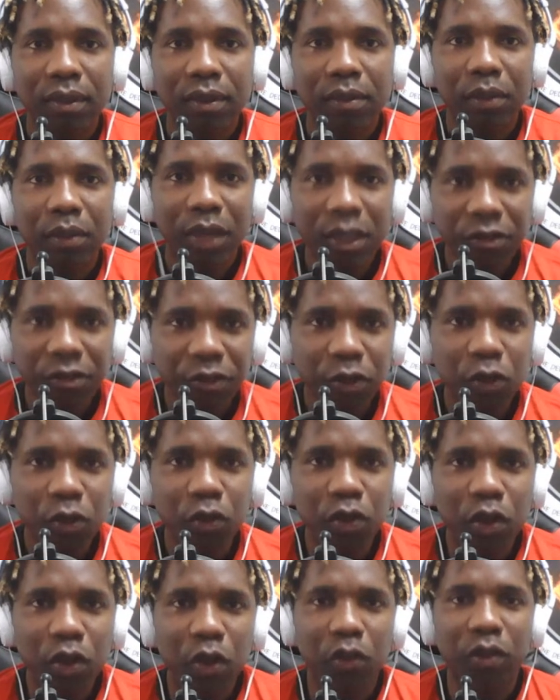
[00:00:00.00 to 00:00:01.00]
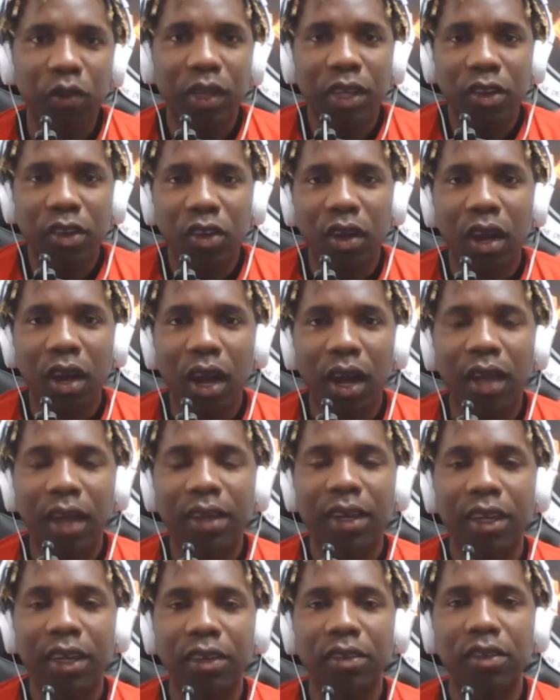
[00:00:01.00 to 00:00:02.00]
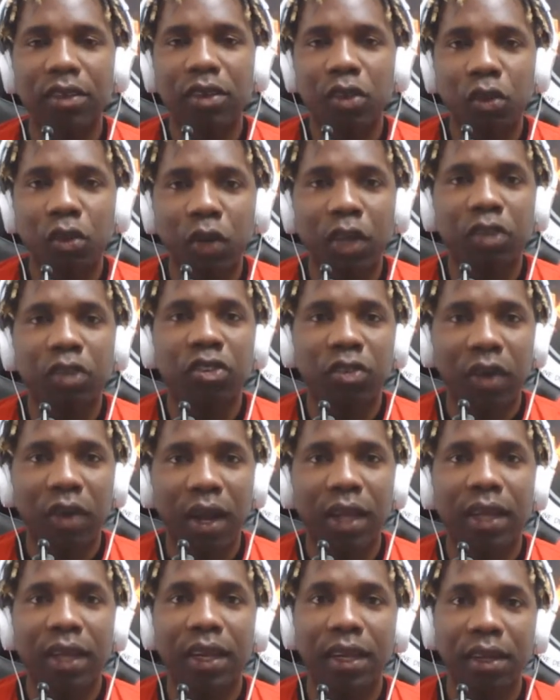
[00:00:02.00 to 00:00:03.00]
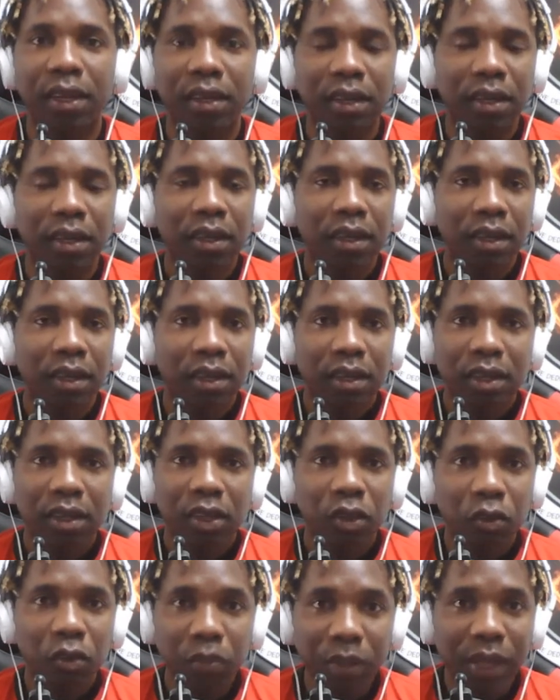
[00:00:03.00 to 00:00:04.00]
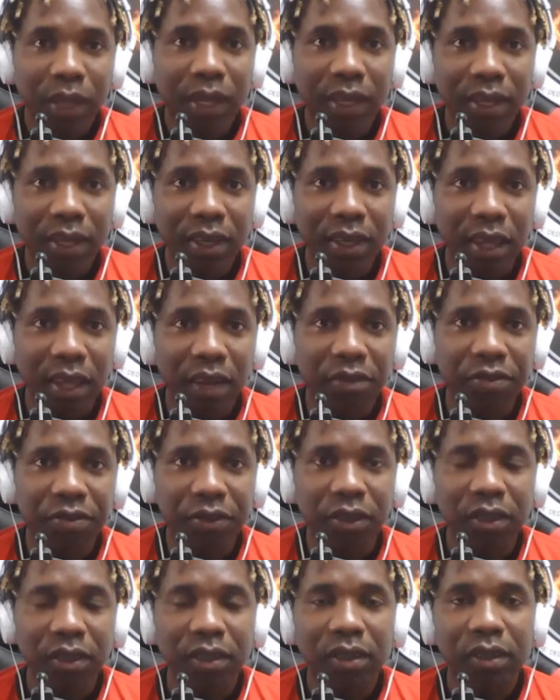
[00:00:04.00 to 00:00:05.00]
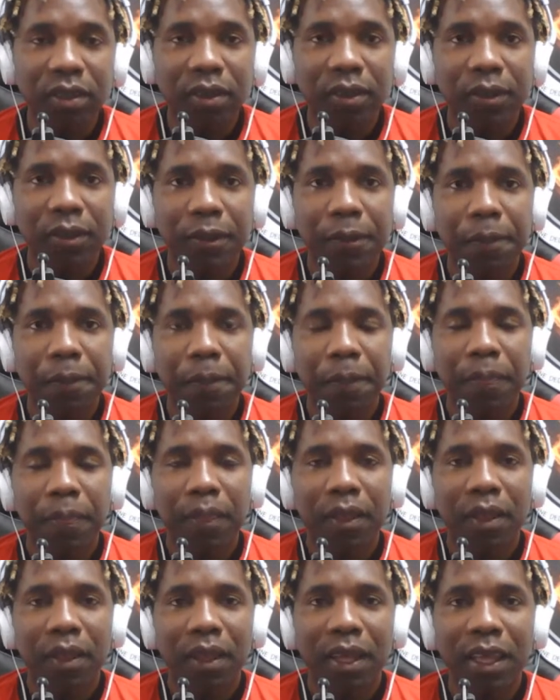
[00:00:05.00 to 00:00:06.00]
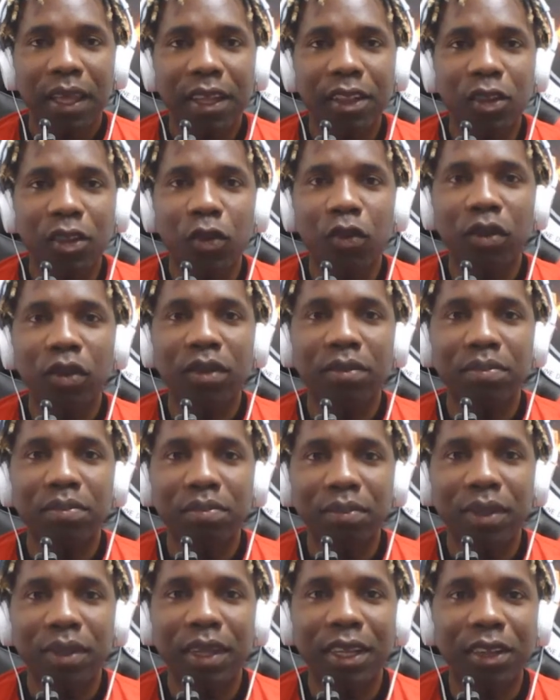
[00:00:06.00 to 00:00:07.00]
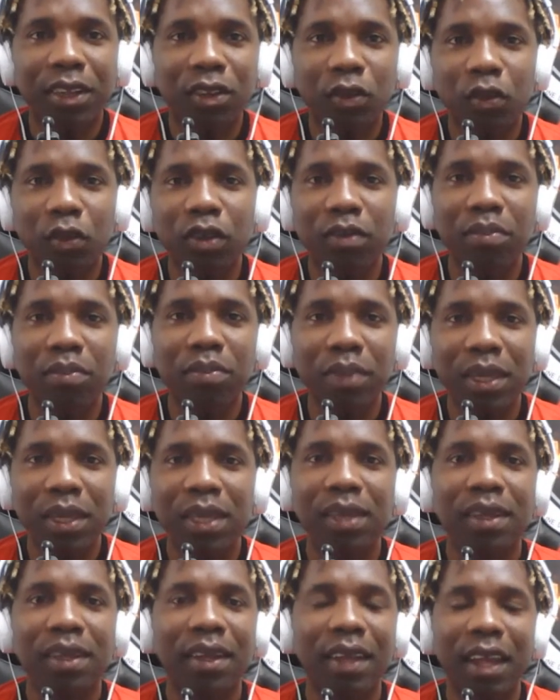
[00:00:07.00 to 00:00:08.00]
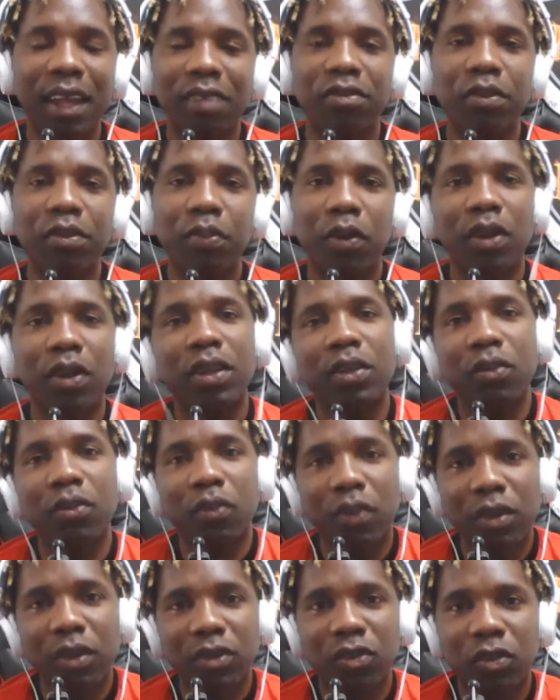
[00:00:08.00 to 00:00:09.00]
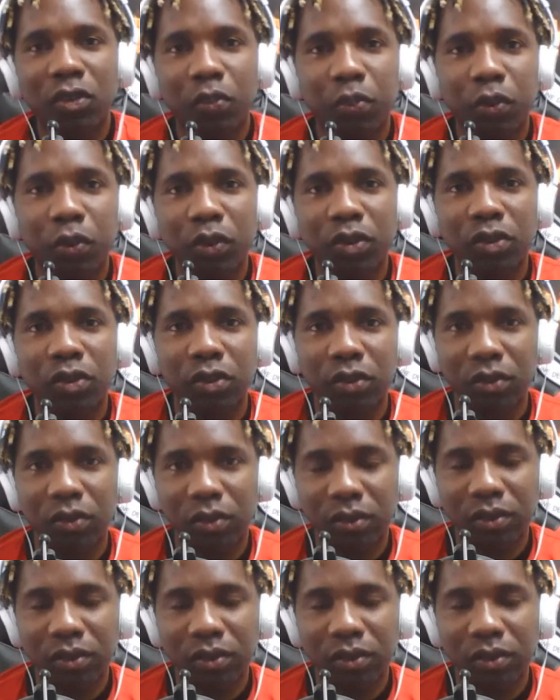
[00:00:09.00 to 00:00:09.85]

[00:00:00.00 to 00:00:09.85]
But if you know in your heart that you are trying and you're making the effort, it don't mean that everybody will support you.